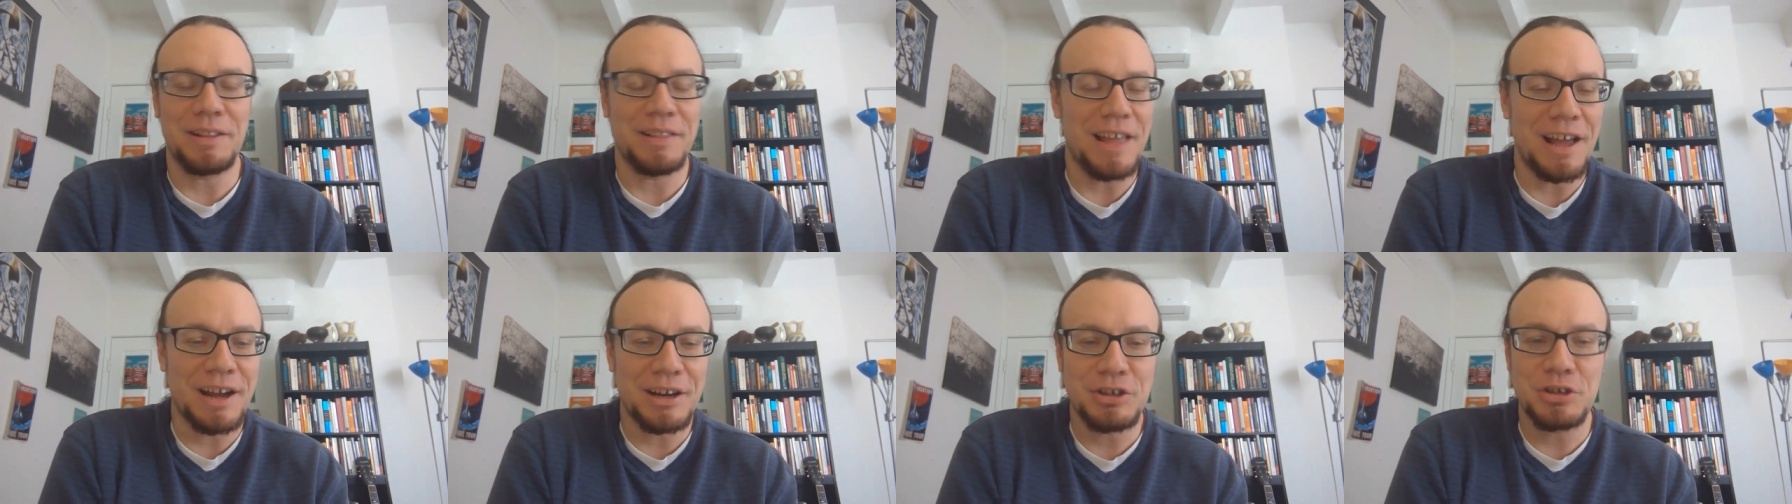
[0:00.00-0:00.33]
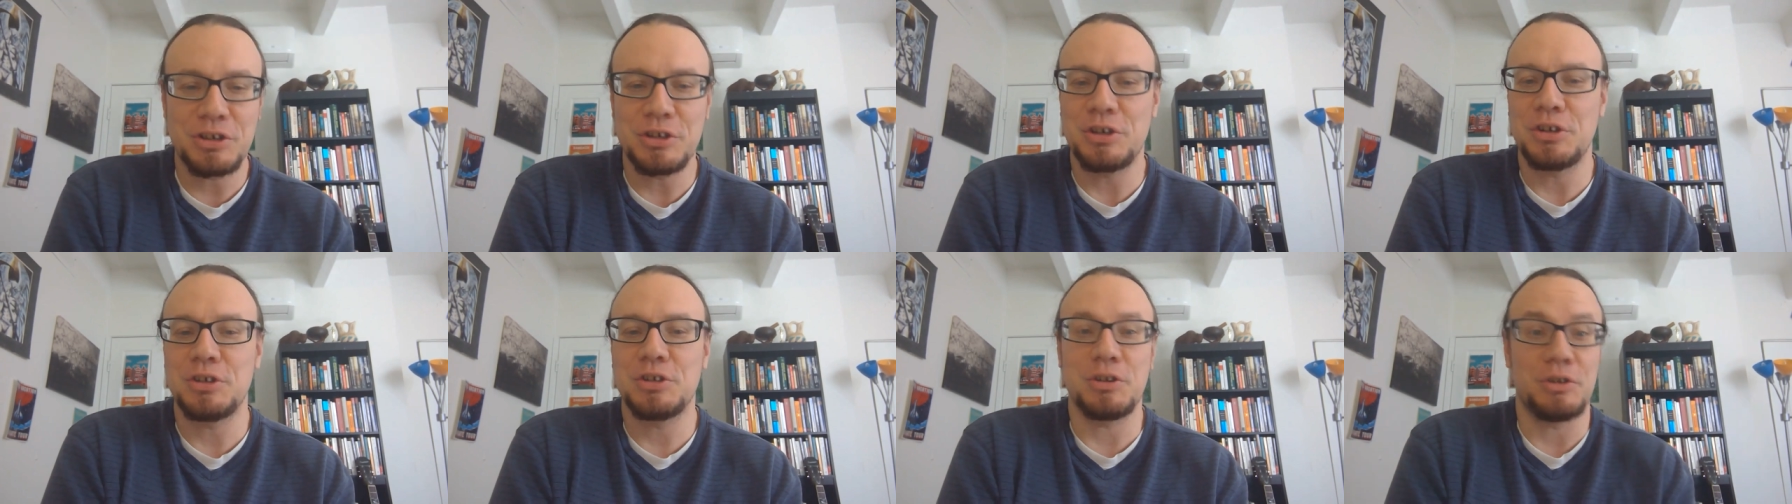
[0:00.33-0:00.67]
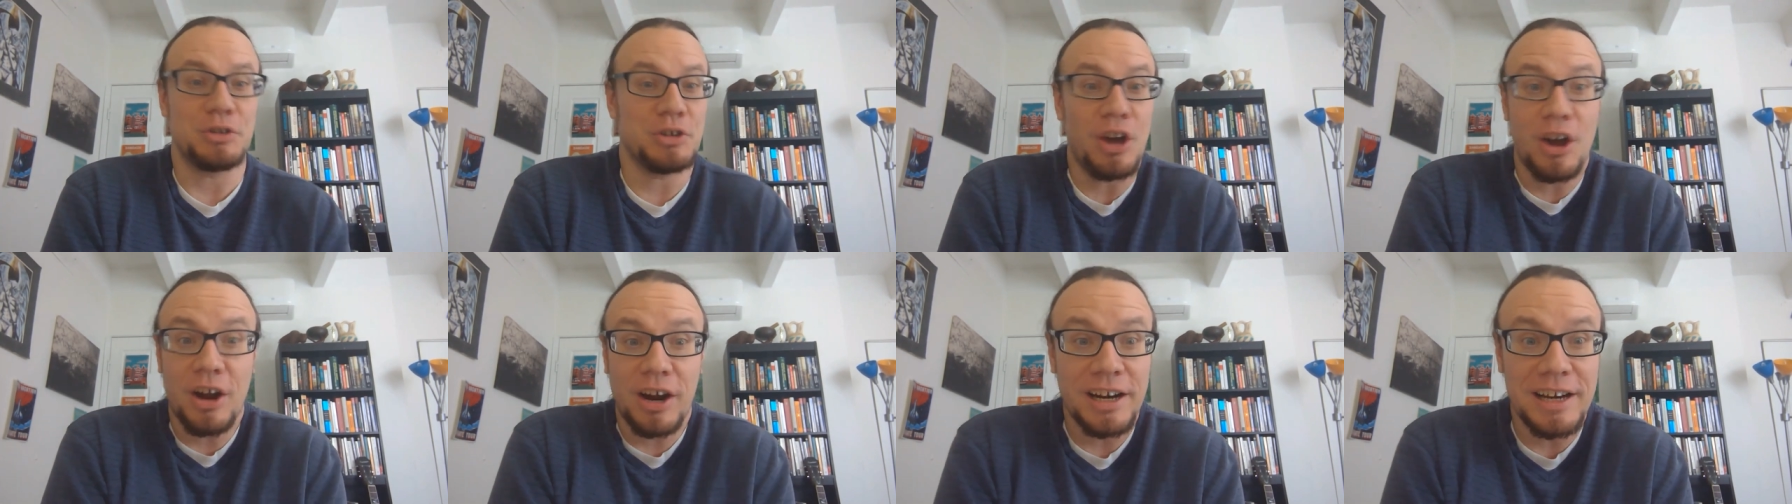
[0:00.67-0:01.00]
lectures or
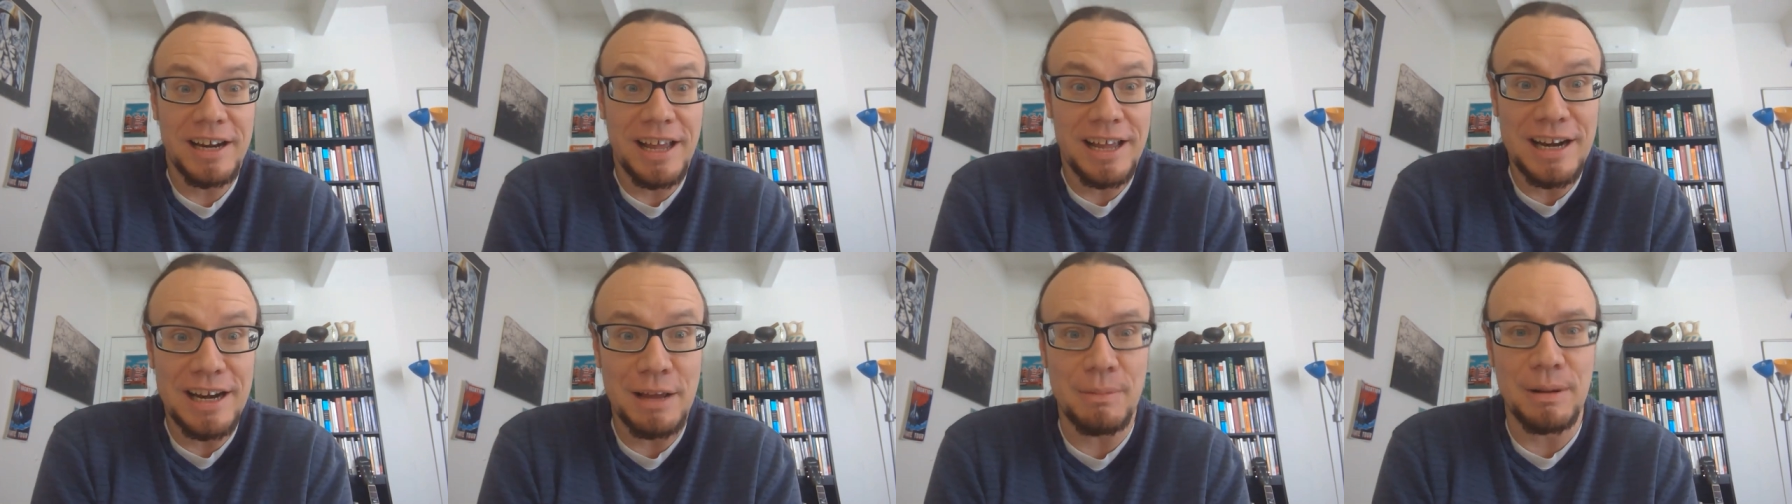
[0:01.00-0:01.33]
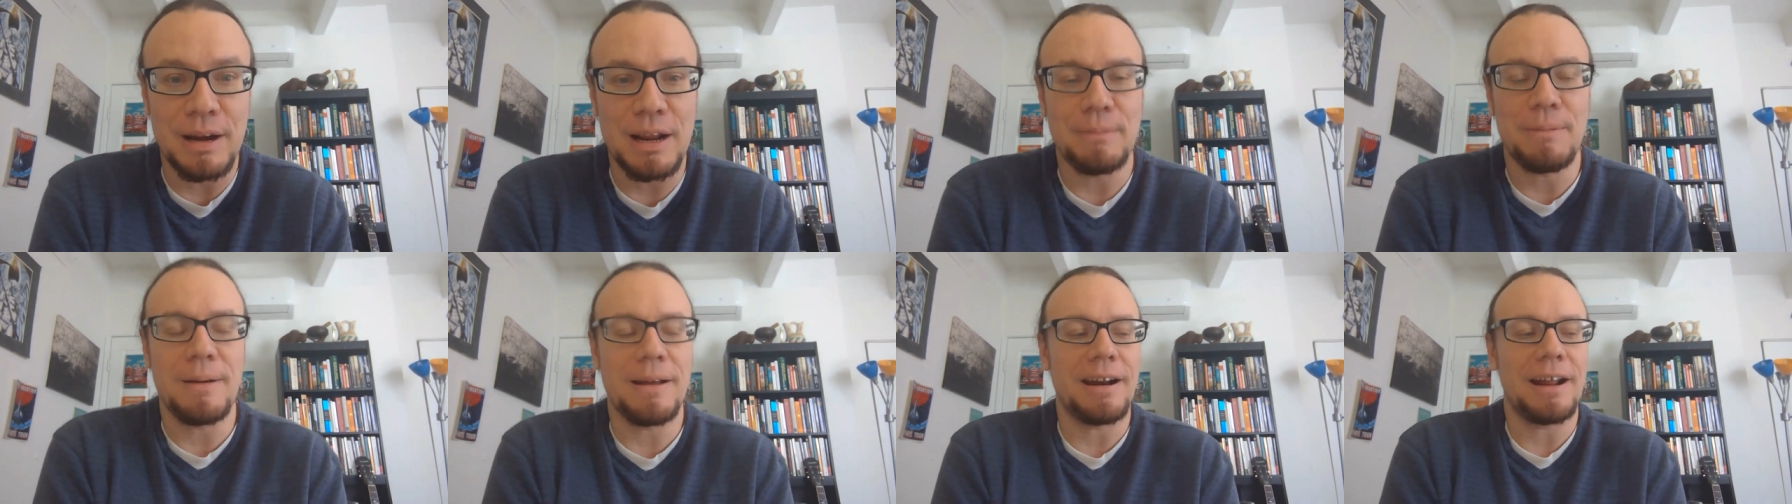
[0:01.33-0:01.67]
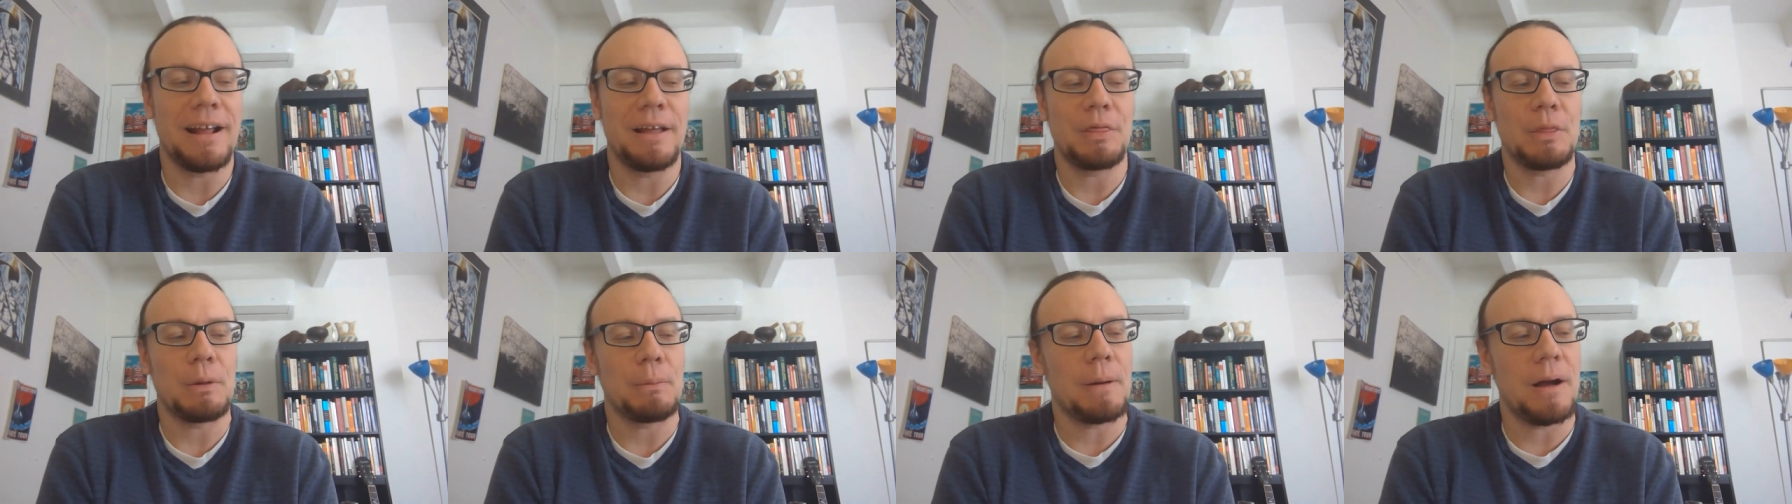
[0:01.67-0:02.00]
talking to anybody about
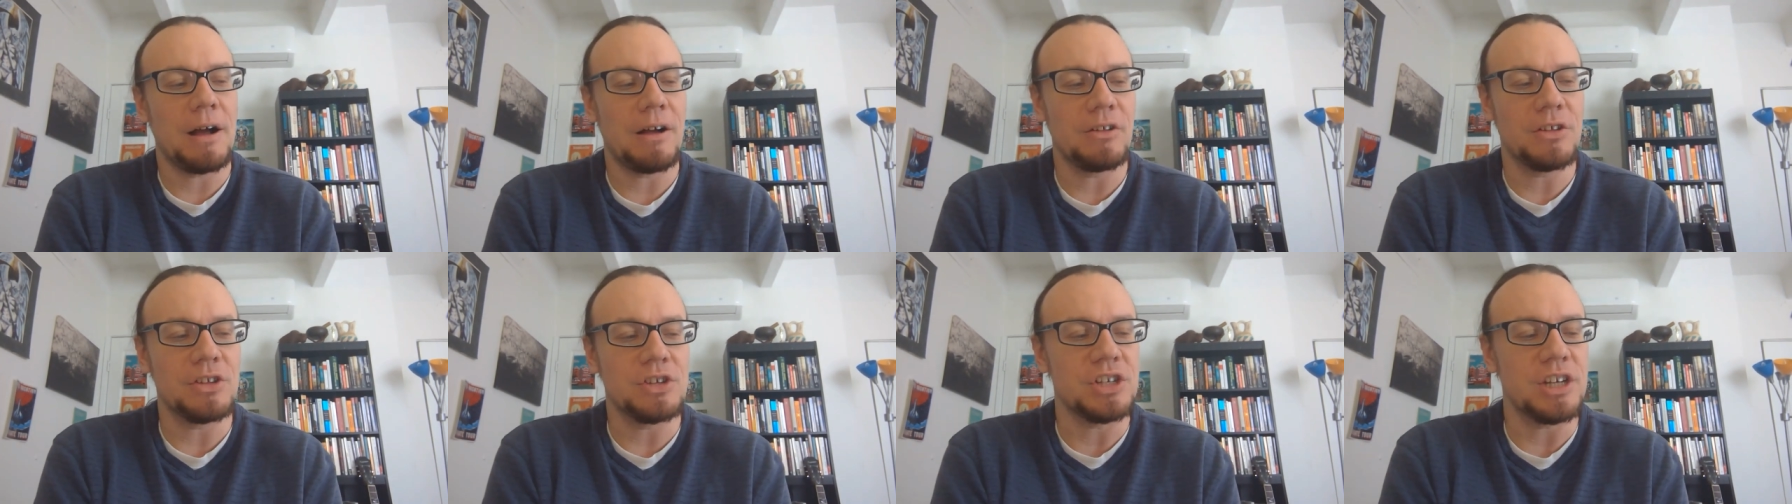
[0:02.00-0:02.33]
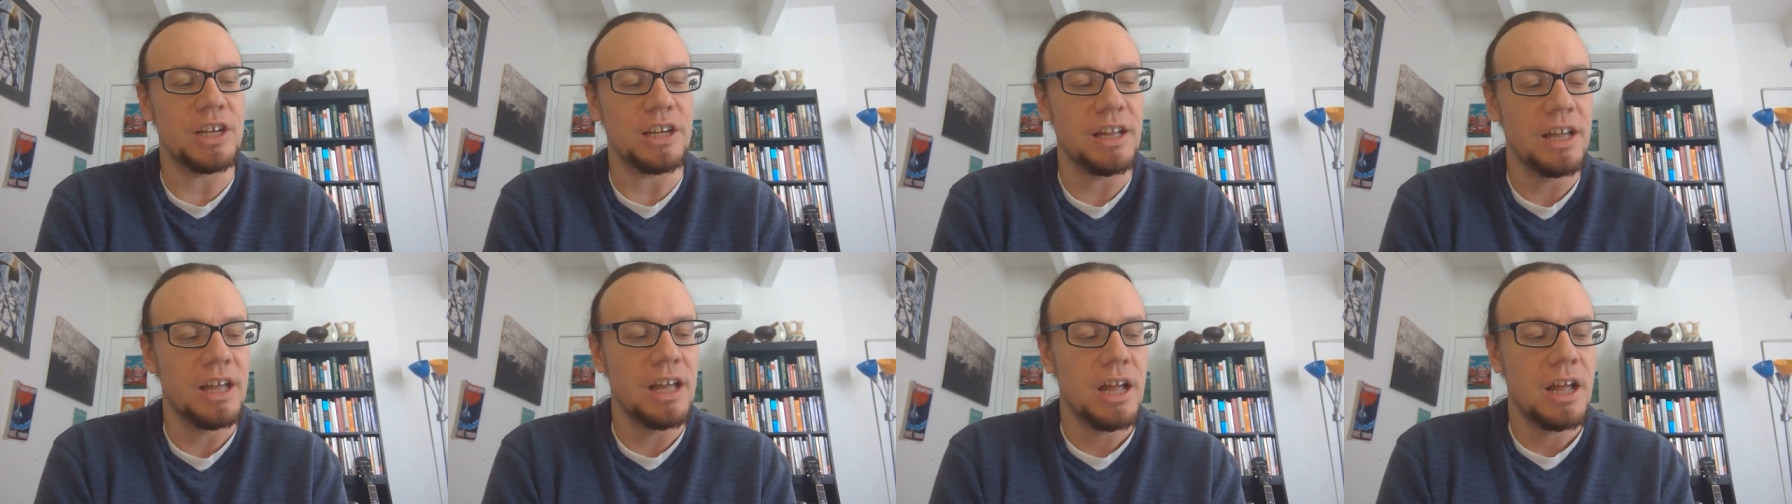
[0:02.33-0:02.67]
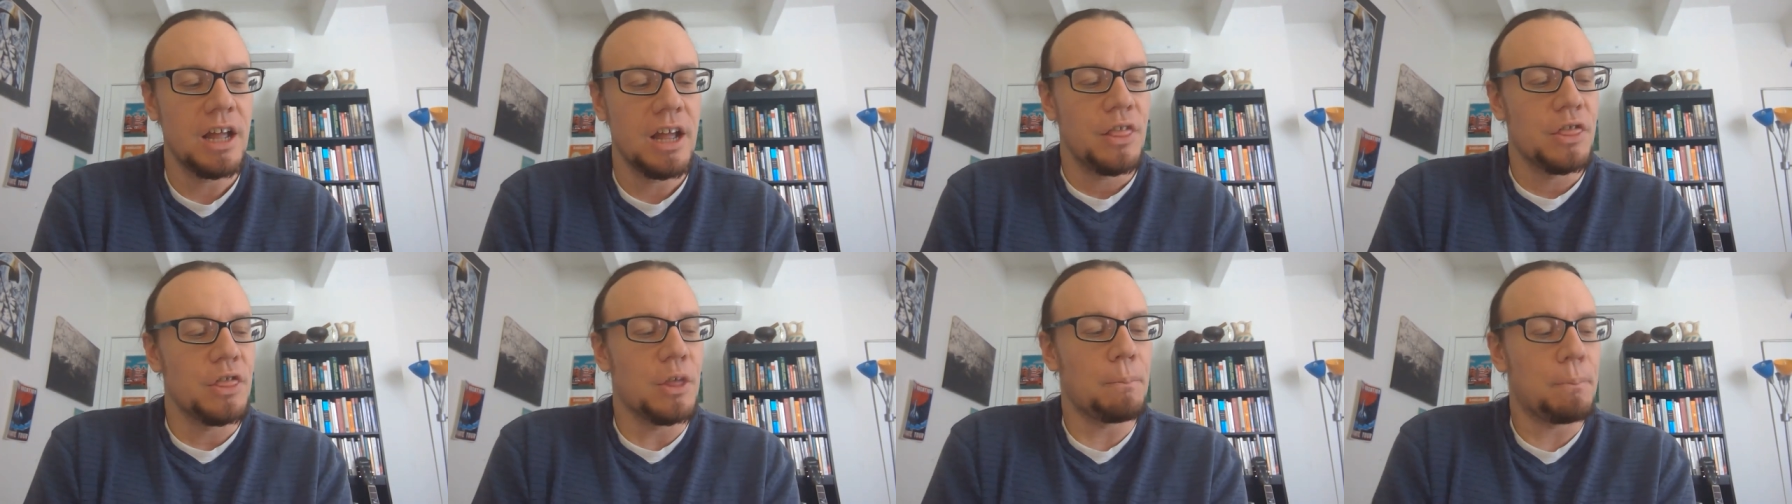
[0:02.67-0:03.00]
anthropology.
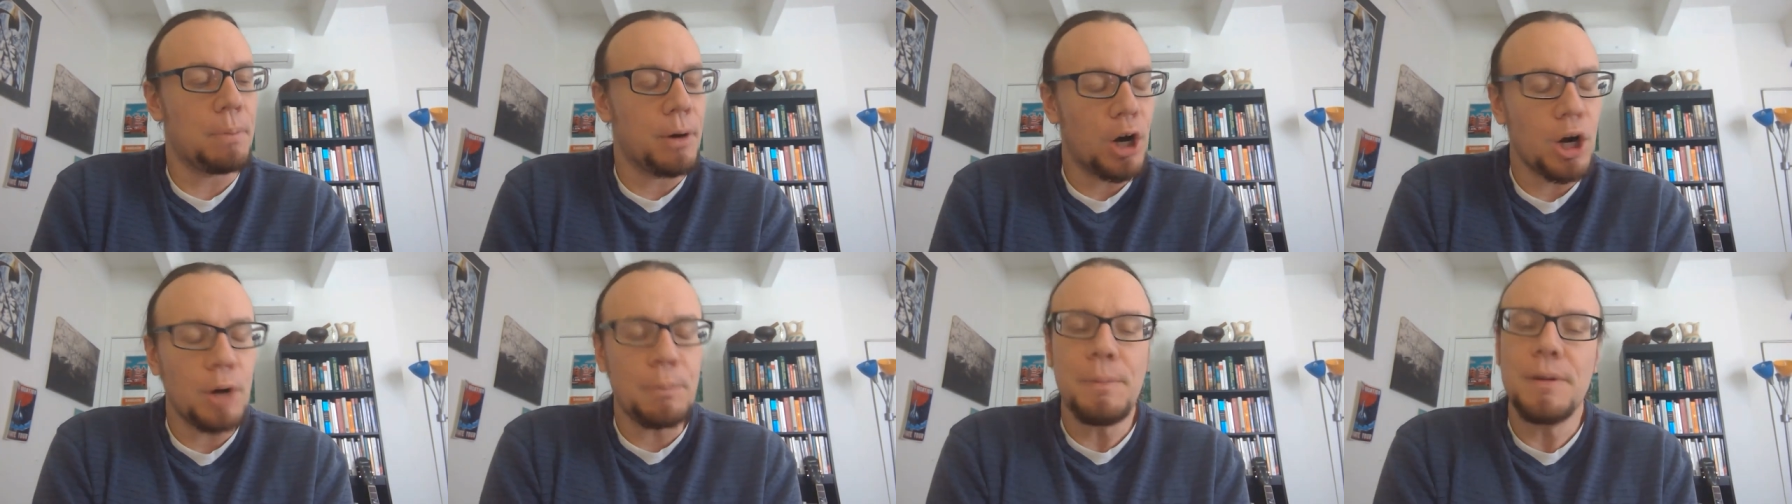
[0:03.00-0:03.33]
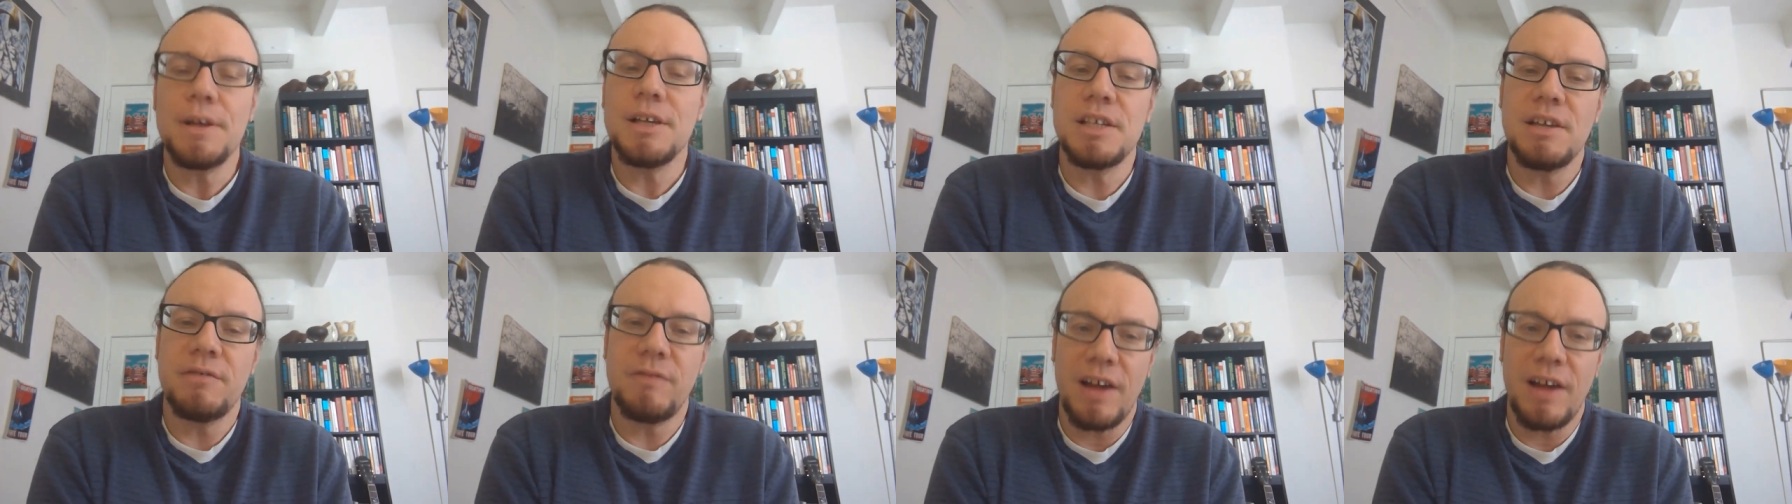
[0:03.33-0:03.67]
The purpose of